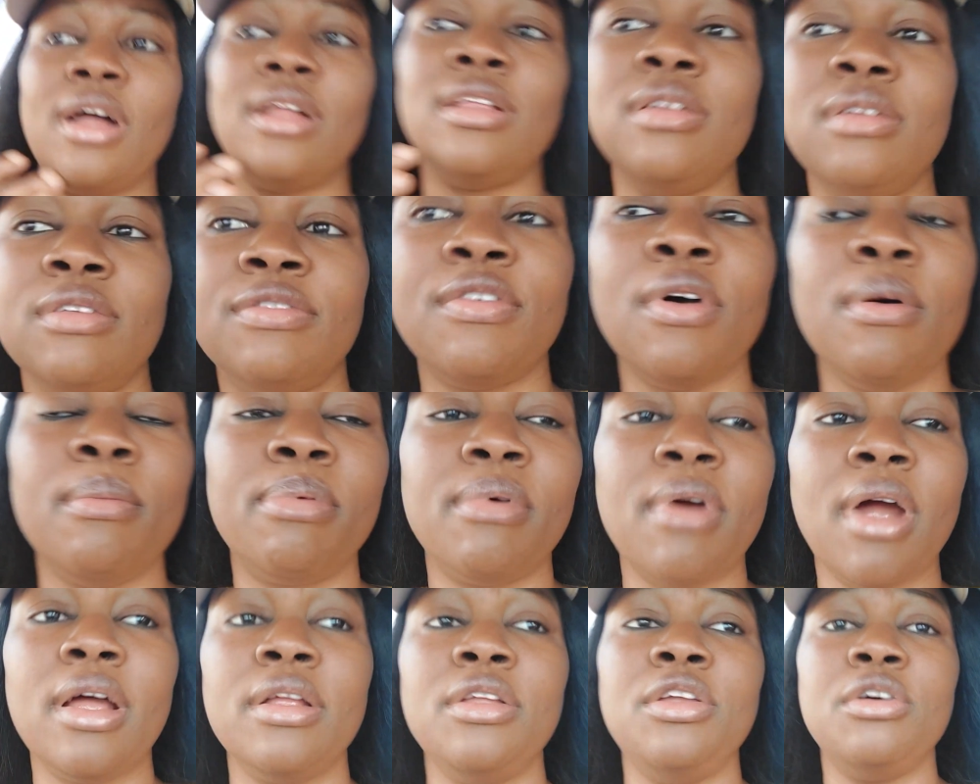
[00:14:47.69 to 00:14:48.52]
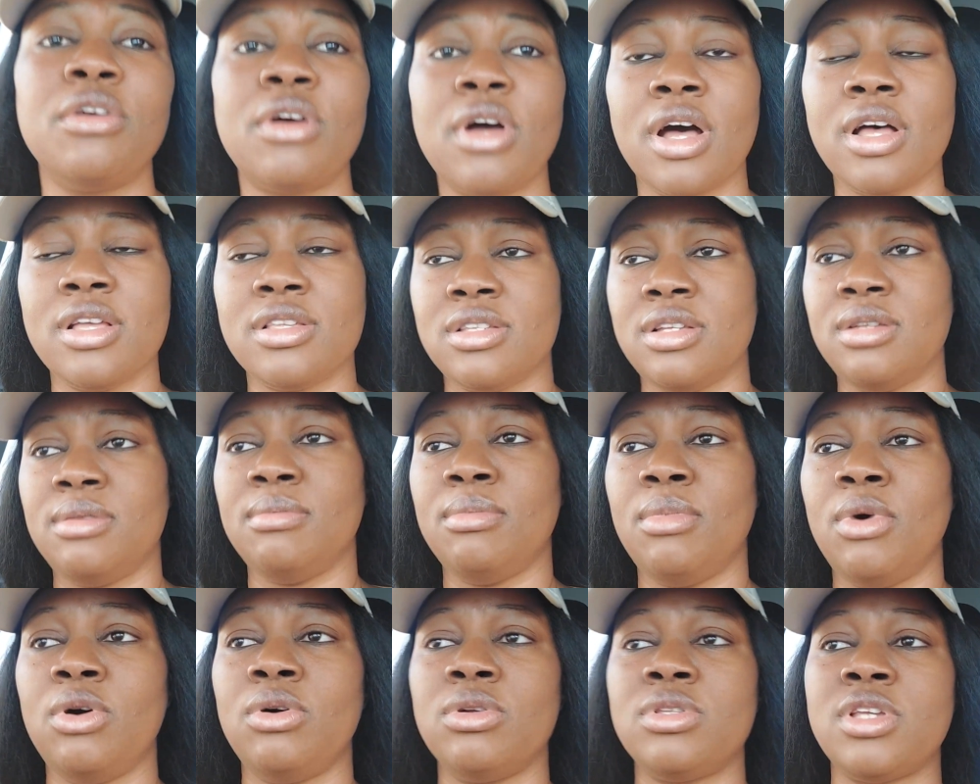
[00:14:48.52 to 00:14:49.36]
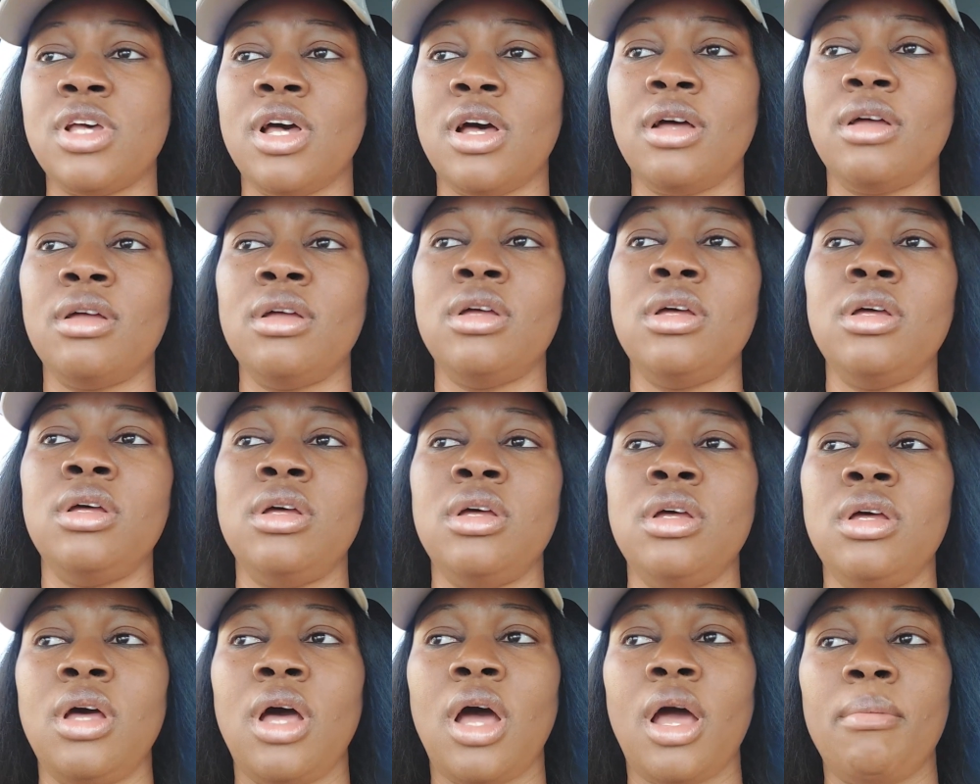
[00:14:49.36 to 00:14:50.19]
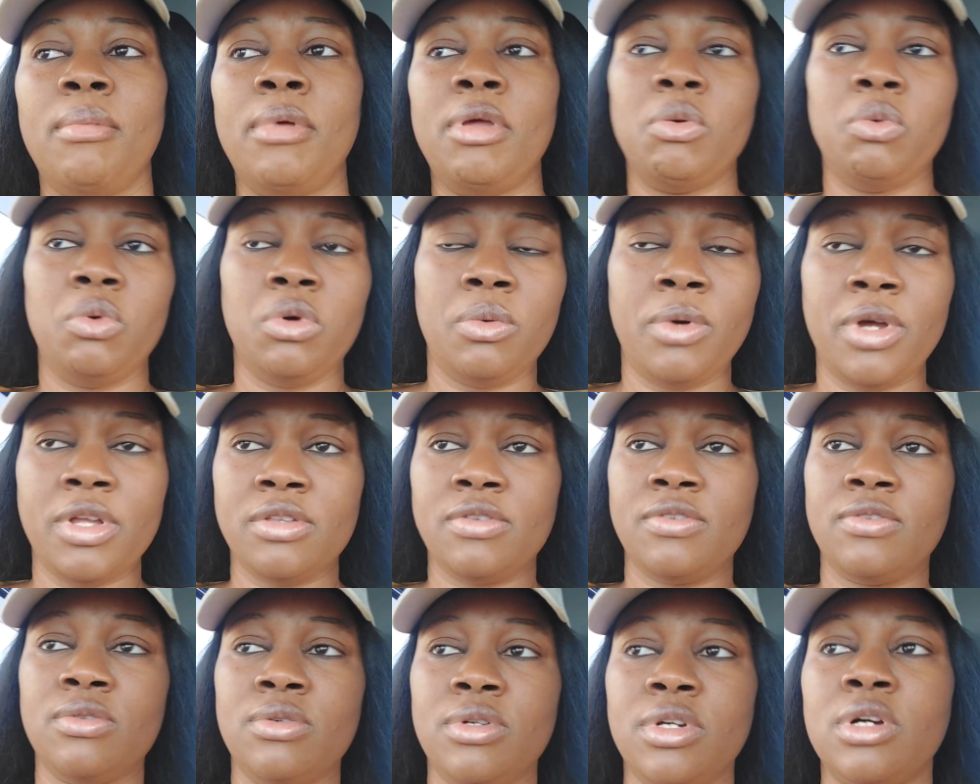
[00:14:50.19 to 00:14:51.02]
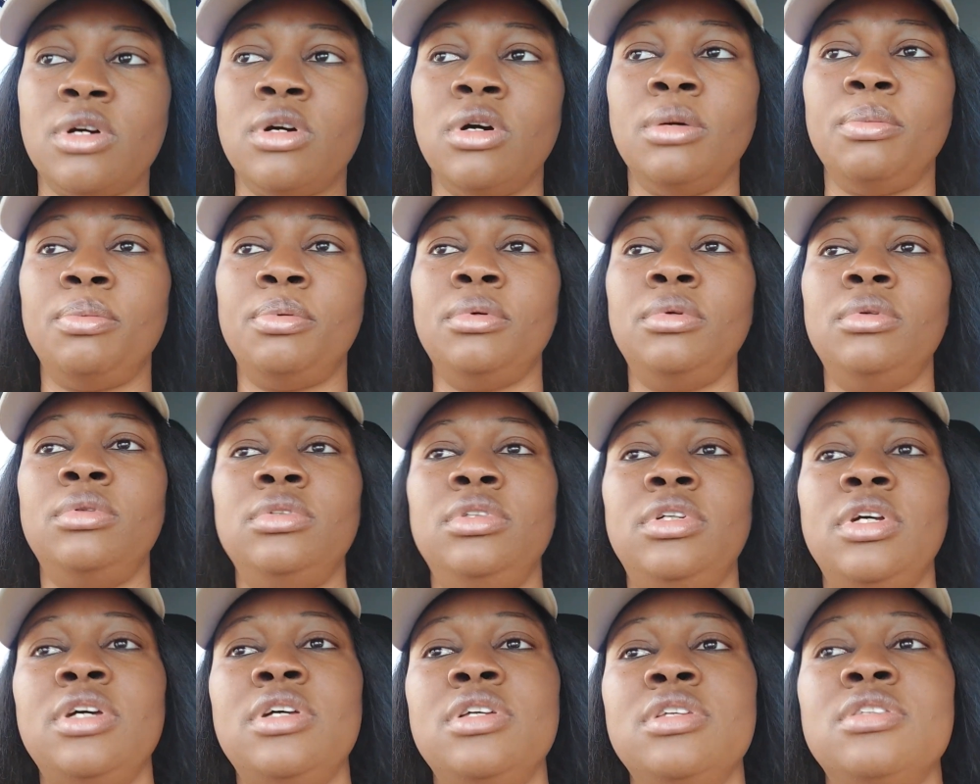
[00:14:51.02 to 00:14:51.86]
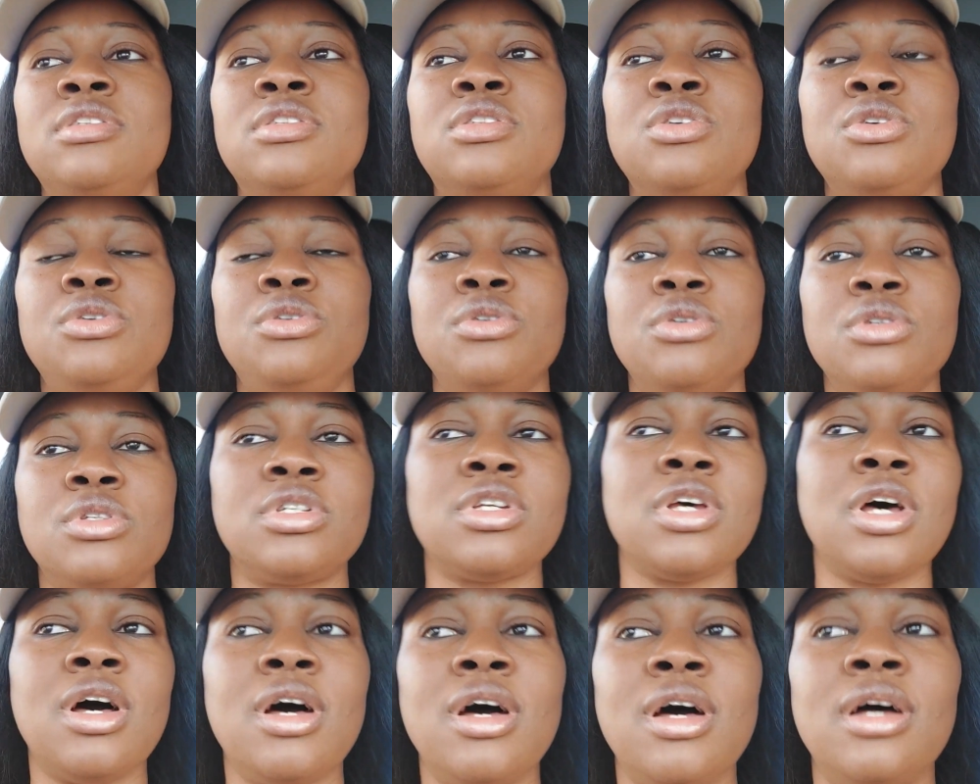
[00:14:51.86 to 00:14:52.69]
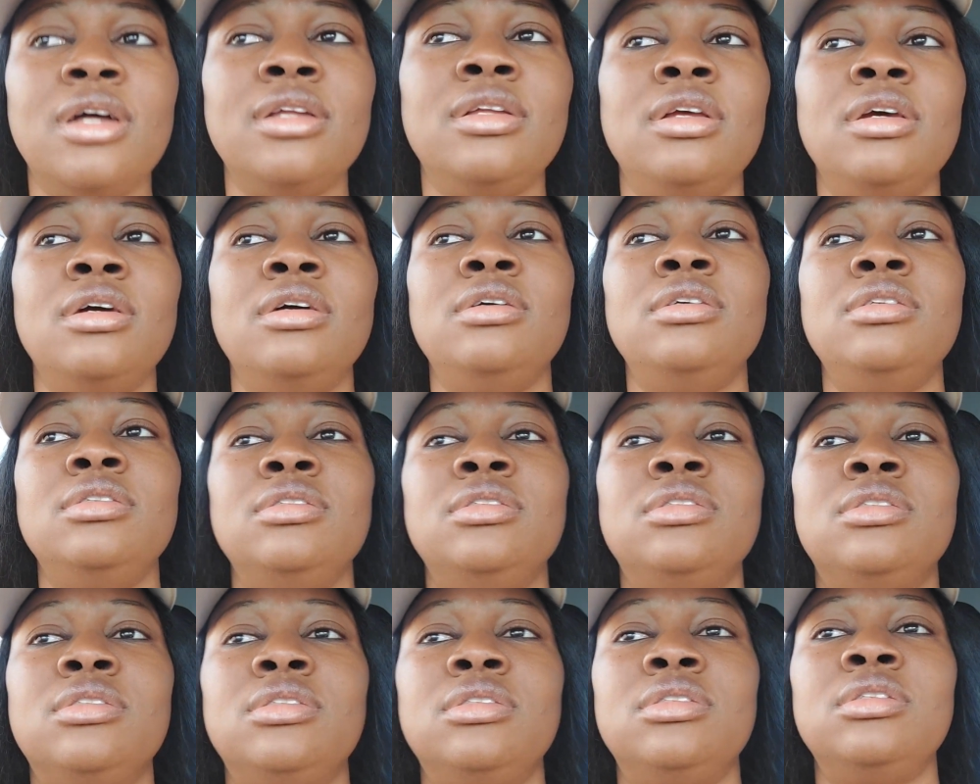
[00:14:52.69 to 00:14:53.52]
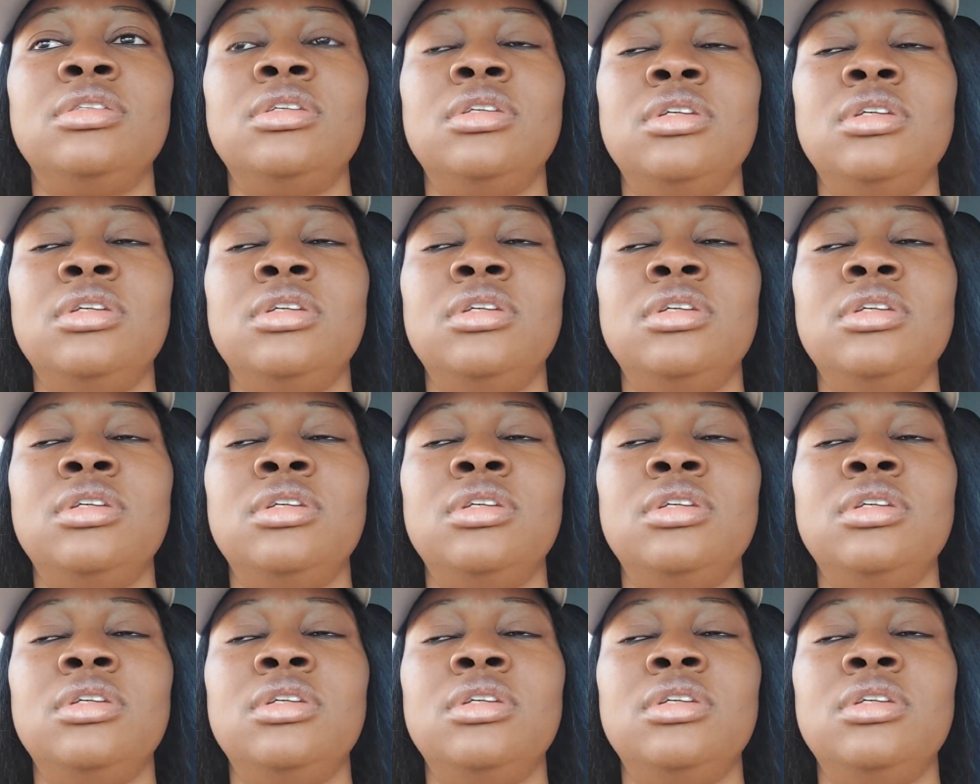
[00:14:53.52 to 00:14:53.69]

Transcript: And for brand new cars in Malta, we went to a couple. There's Toyota, there's